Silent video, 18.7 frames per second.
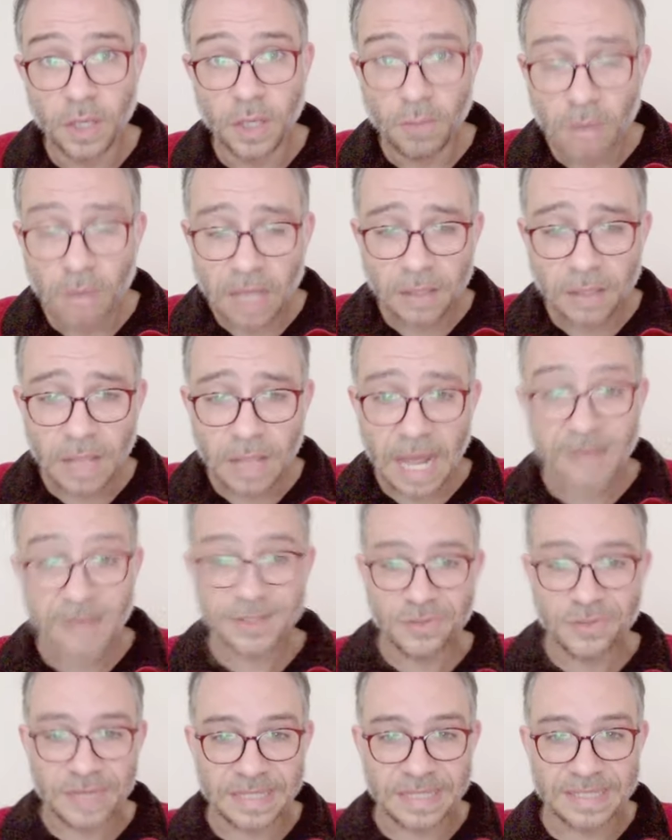Well, as
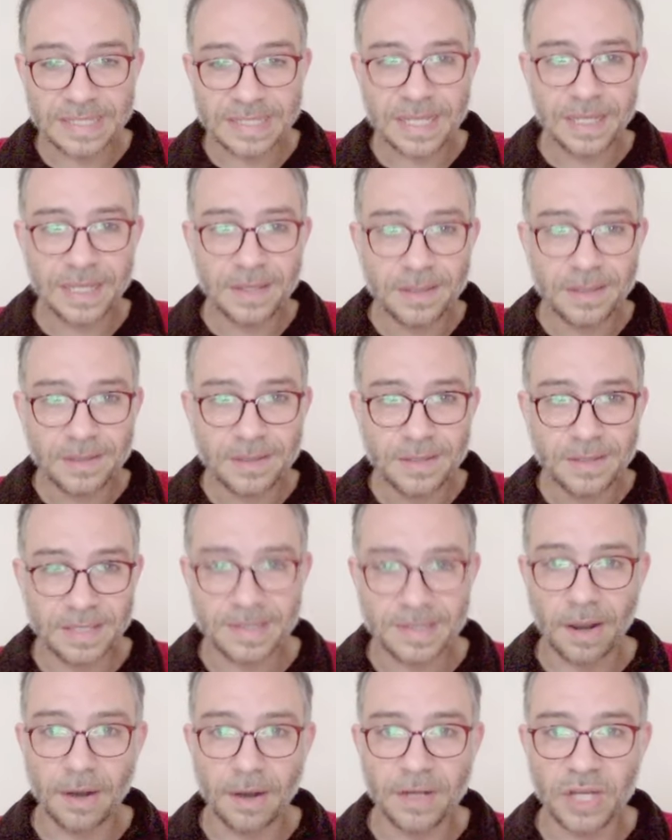you can see, this
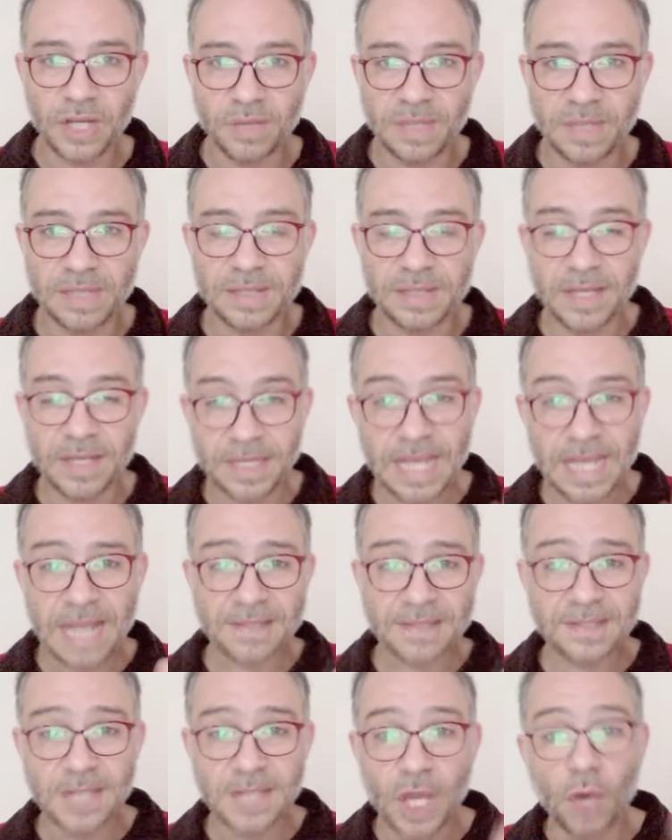argument,
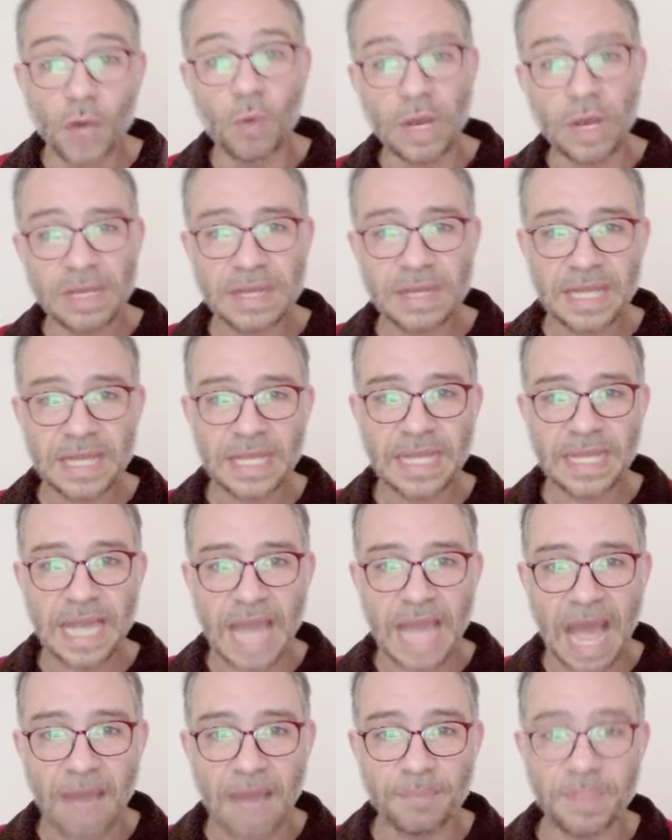yes, one thing
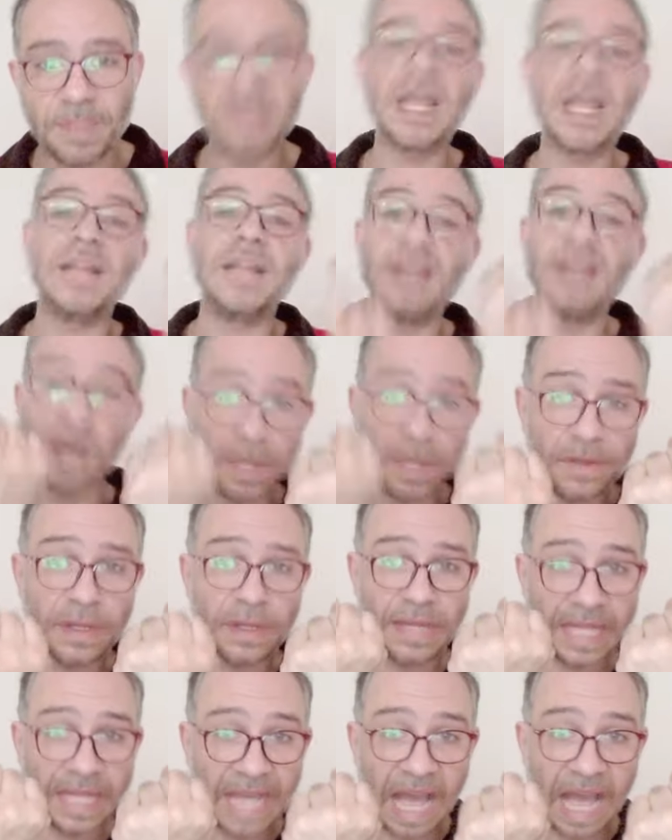happened and the other
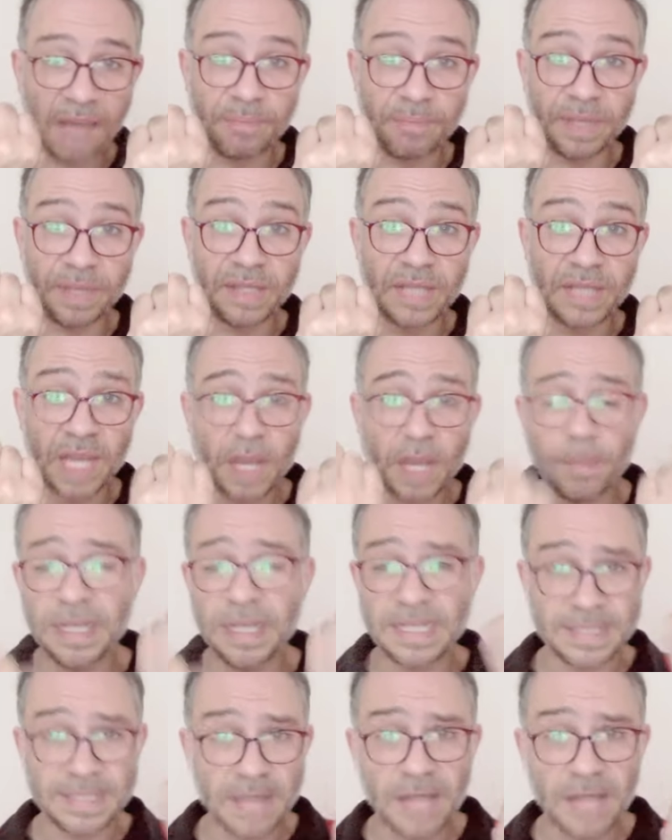thing happened, but
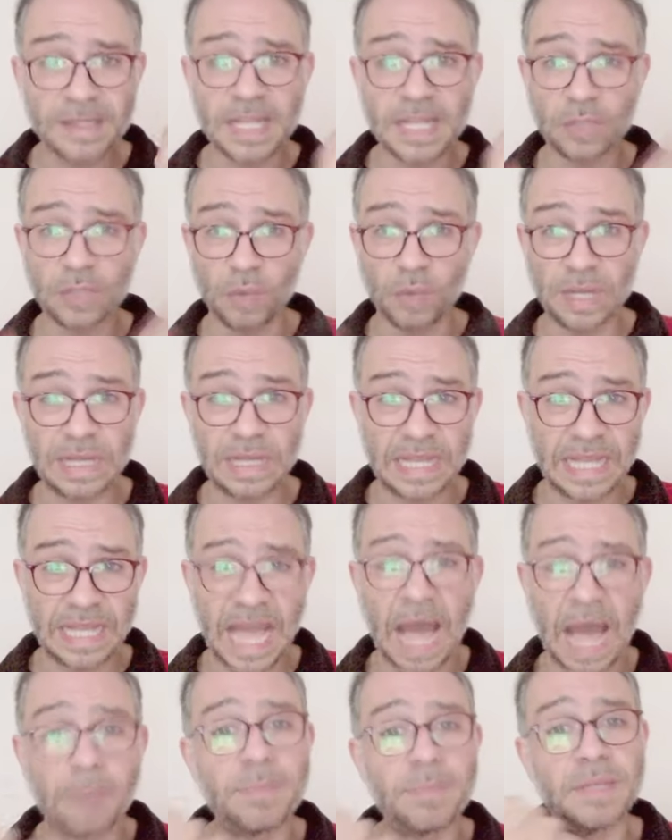it's not that one thing
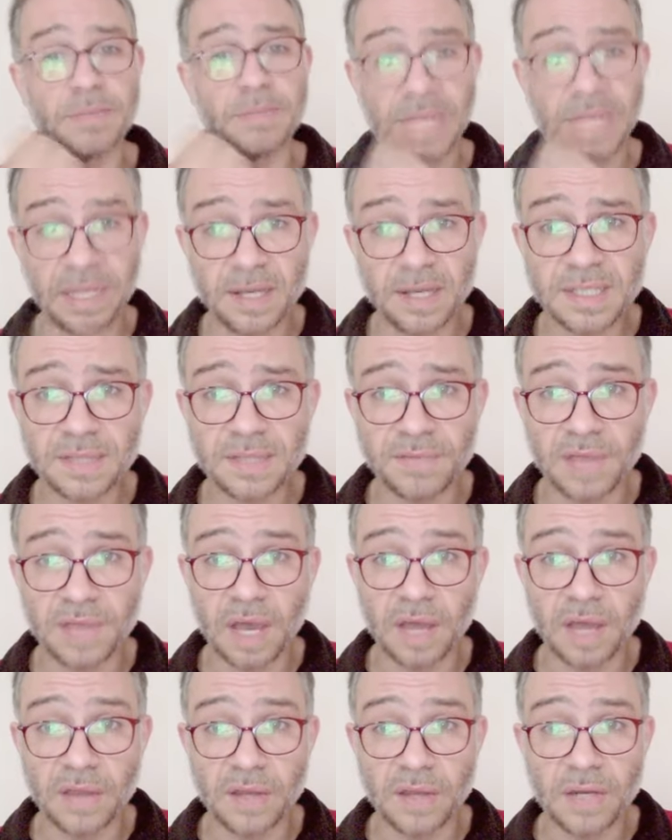happened because of the
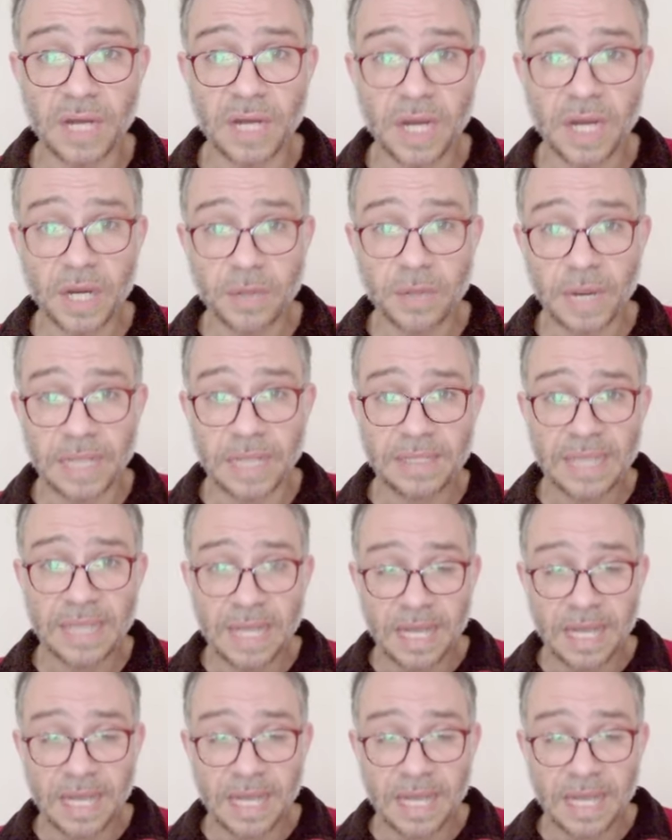other, right?